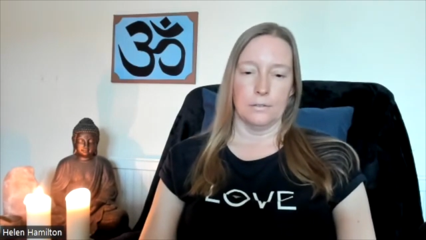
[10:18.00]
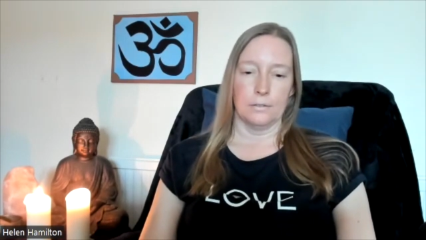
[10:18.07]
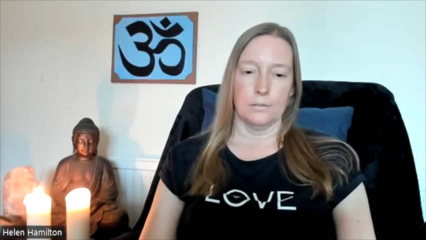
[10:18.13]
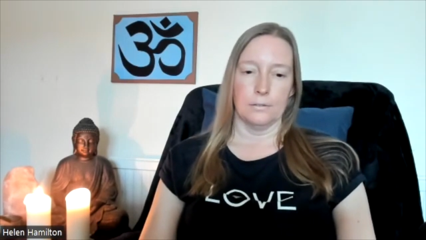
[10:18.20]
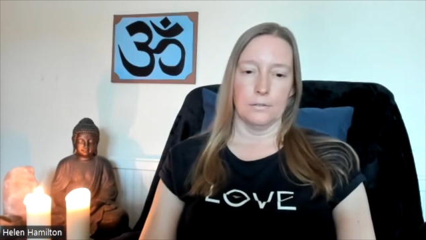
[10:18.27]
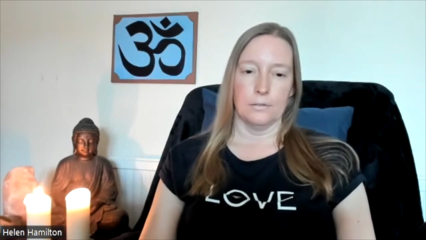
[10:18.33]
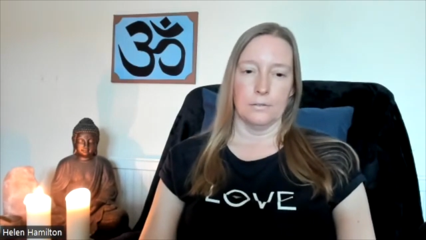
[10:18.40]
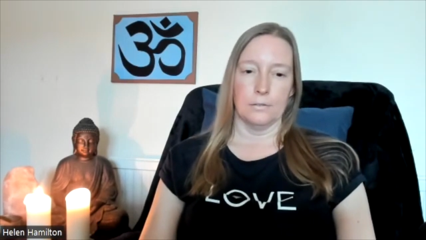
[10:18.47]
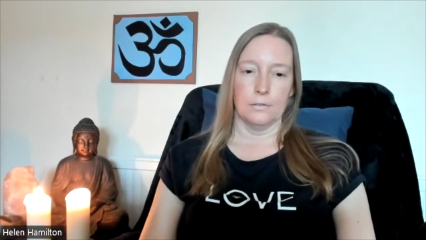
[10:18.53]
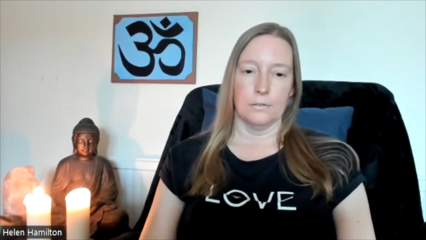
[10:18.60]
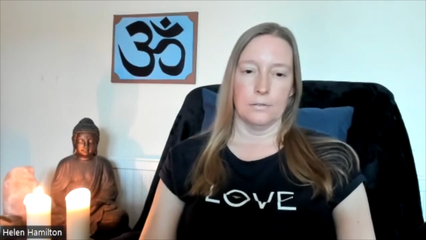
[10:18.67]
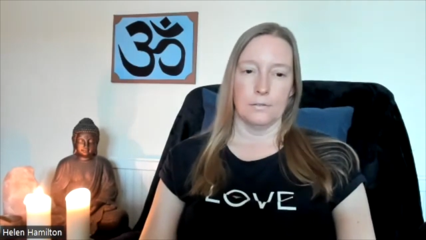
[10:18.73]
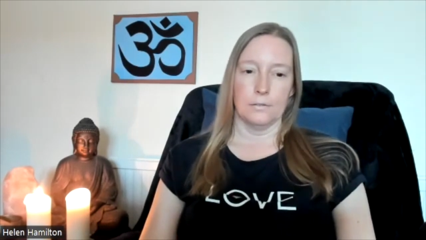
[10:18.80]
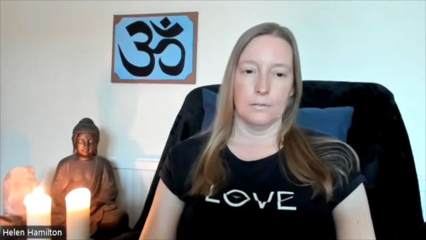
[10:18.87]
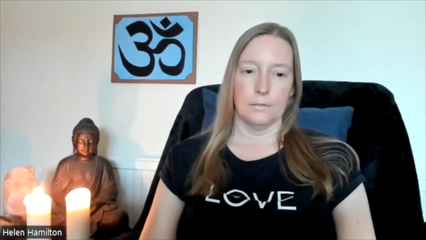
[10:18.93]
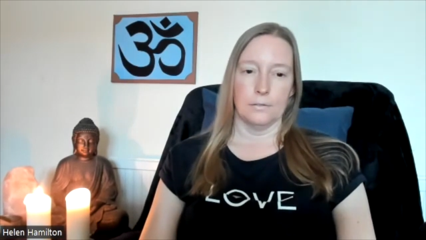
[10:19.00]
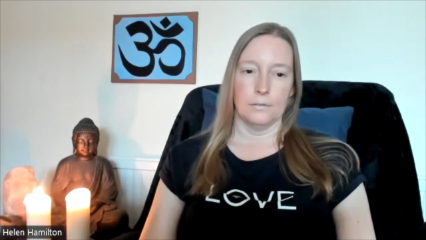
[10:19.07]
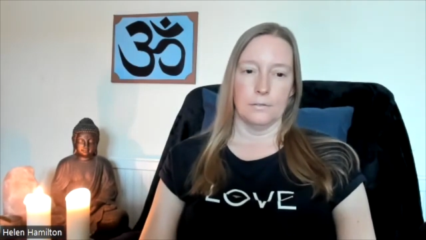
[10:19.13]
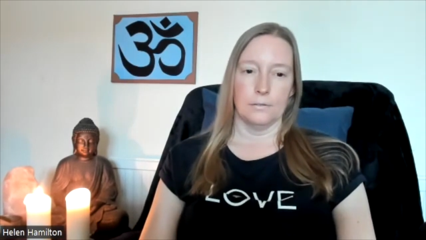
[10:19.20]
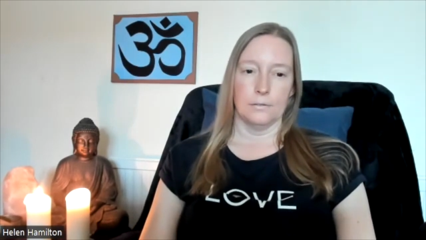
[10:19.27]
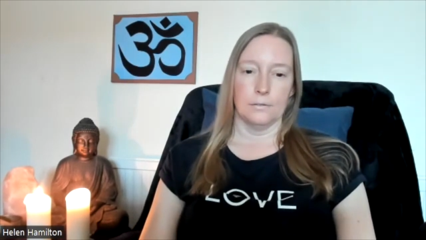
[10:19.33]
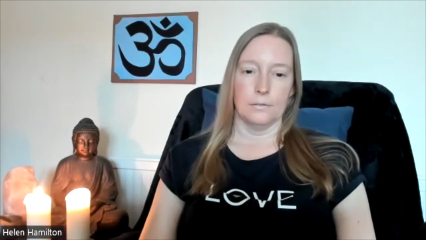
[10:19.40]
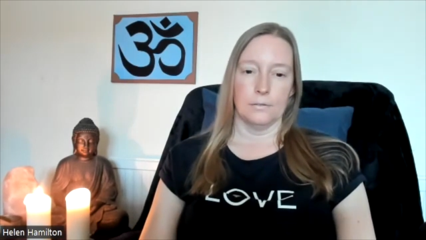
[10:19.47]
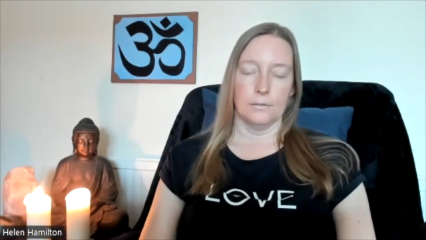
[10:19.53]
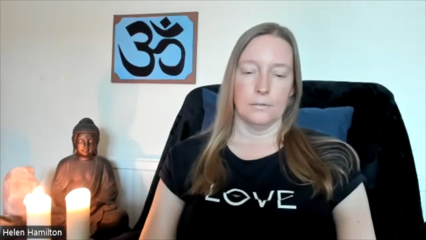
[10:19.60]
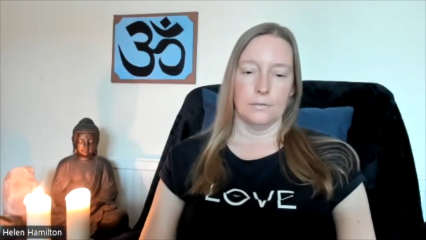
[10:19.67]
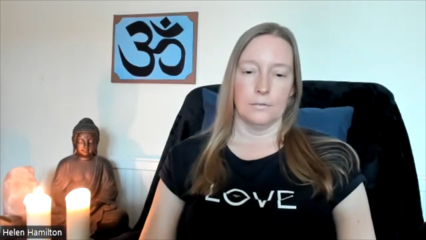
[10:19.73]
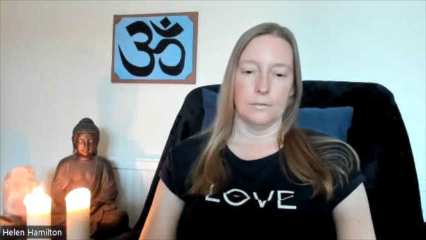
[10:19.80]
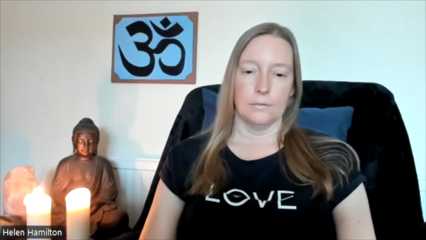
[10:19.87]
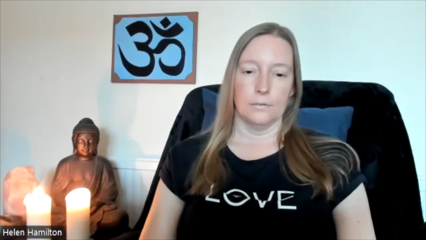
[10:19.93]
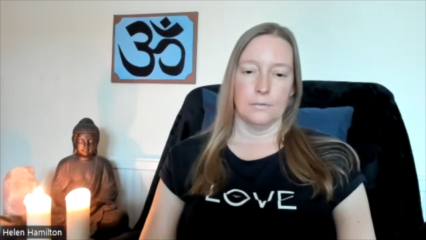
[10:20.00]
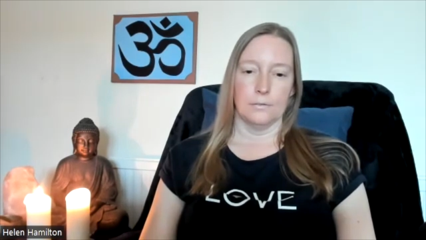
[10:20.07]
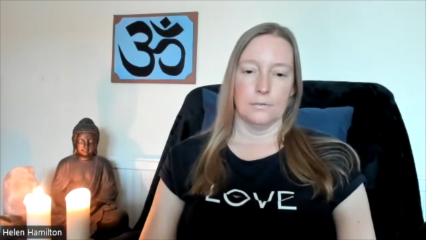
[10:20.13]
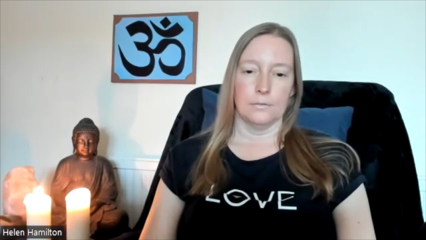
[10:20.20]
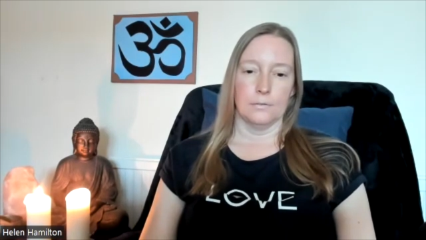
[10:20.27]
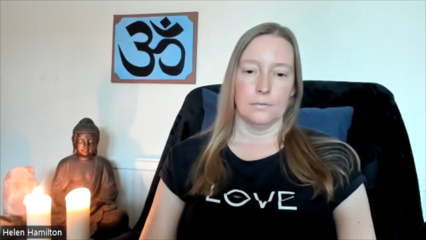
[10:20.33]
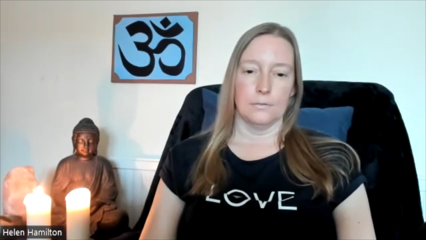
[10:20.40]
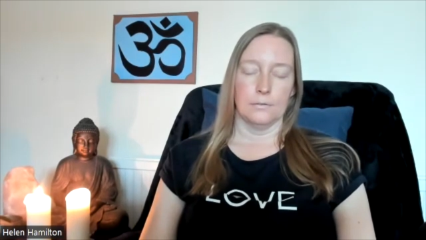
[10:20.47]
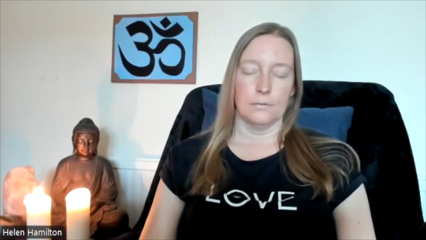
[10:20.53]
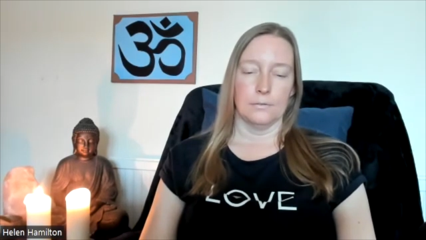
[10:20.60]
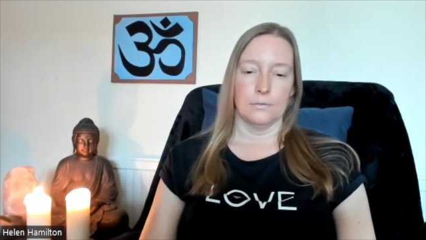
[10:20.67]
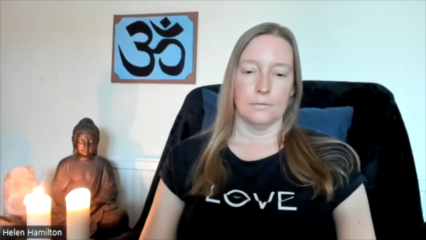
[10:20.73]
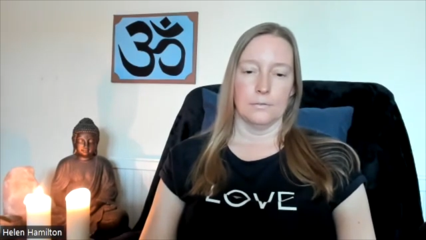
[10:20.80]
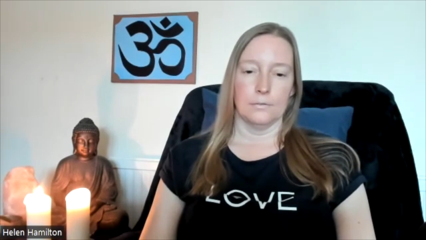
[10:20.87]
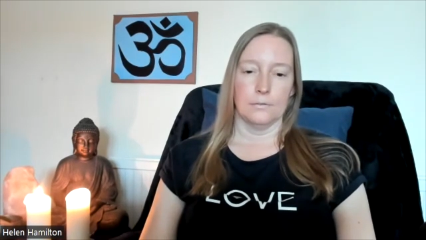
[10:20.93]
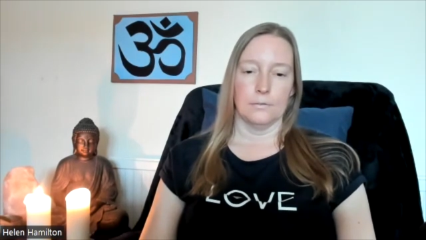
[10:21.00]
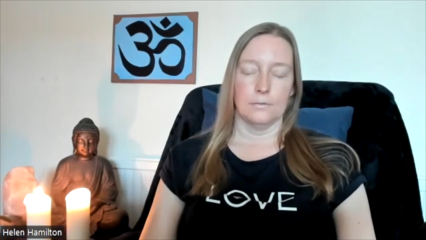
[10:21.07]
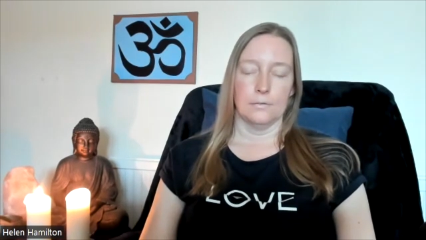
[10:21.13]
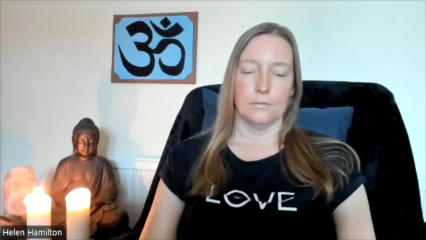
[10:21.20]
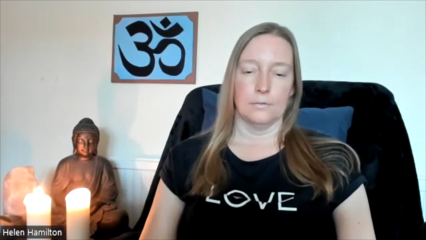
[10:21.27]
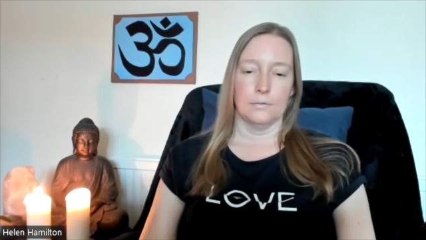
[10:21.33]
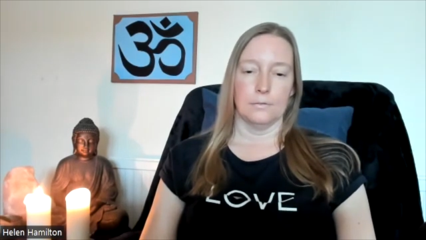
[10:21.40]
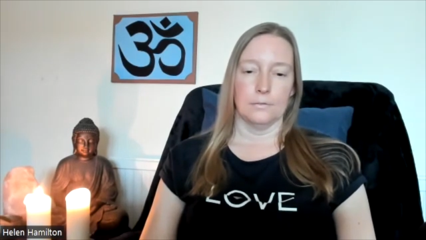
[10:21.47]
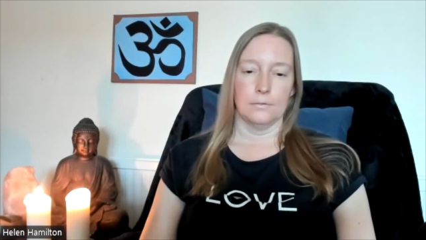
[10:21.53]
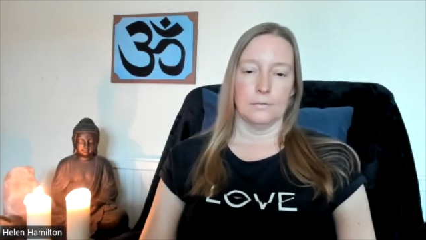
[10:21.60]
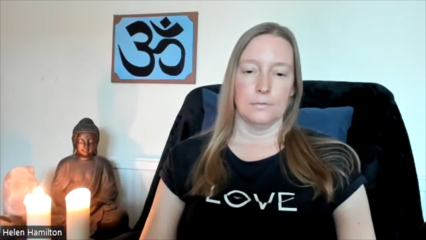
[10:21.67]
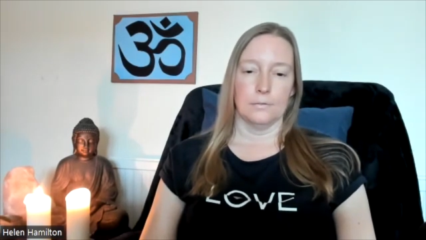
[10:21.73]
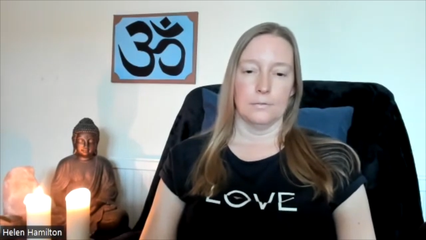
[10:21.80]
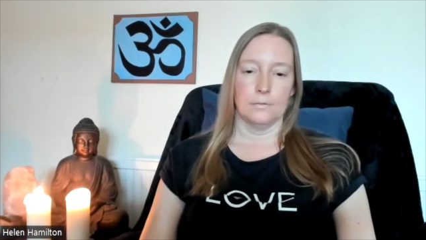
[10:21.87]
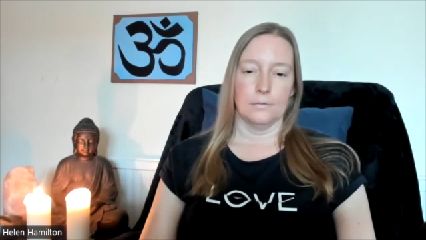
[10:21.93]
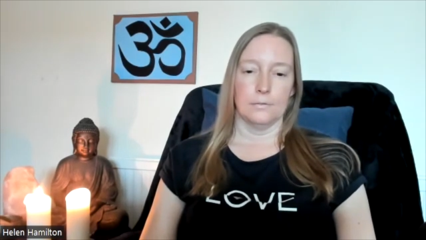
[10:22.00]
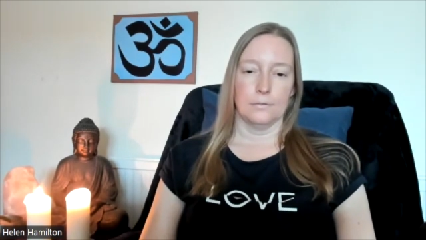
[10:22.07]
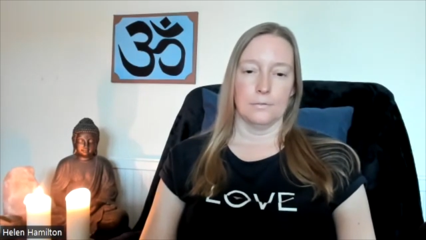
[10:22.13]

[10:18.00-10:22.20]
(silence)